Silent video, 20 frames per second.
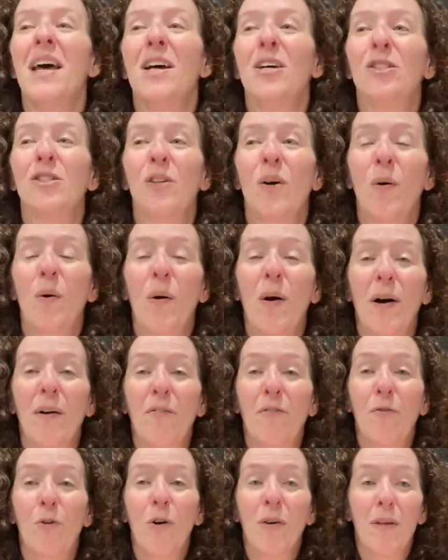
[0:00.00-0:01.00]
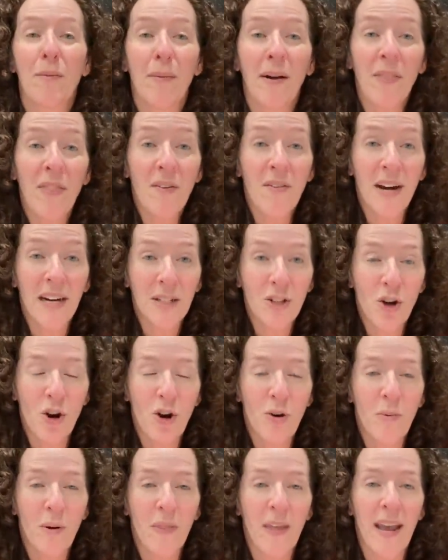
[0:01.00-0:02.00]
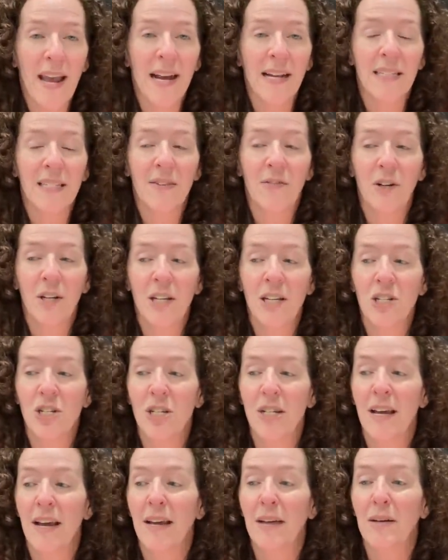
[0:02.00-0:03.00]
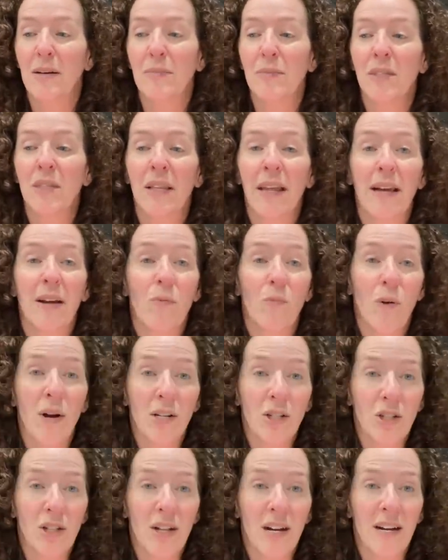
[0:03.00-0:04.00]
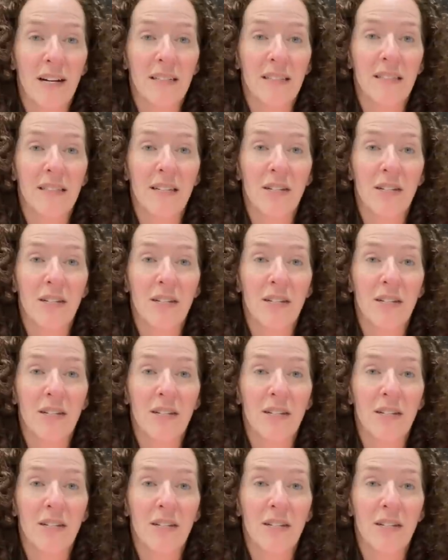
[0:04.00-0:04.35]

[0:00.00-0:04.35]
so for the month of October, they asked for kitchen items like washcloths,